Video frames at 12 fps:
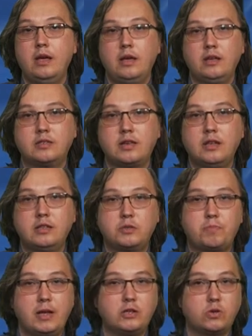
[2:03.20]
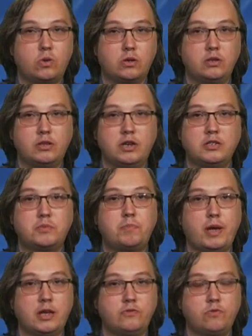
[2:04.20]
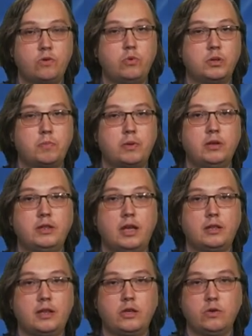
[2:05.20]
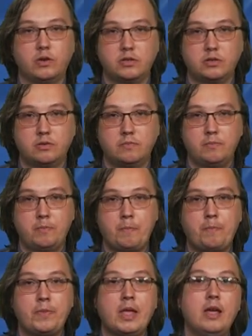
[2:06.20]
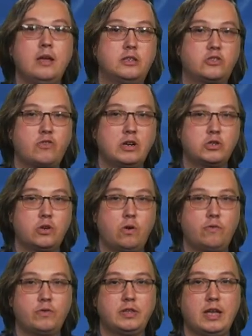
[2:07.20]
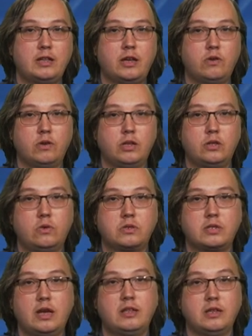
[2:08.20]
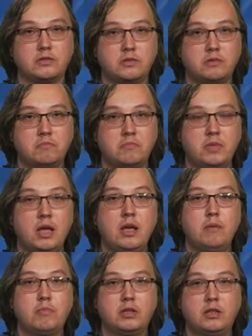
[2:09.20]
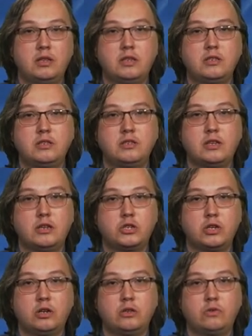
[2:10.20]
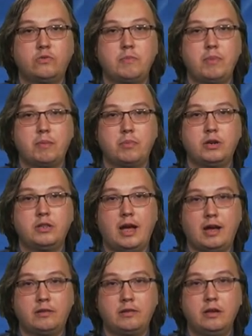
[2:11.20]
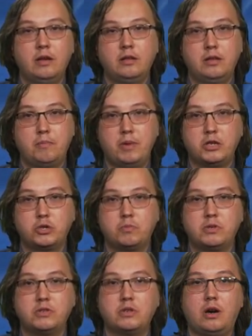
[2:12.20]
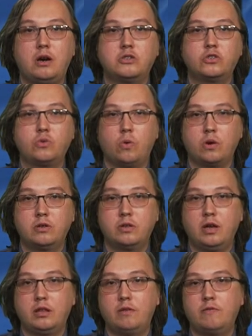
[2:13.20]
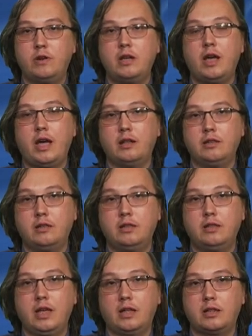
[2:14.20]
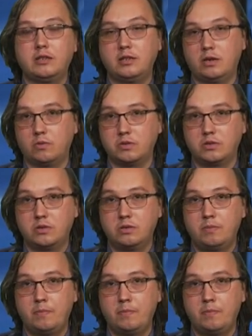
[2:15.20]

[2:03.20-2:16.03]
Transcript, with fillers: Inside this placeholder, there is space for multiple data units. The structure of a data unit looks like this, but it is essential to remember that the measurements are stored at the very end in the data sequence.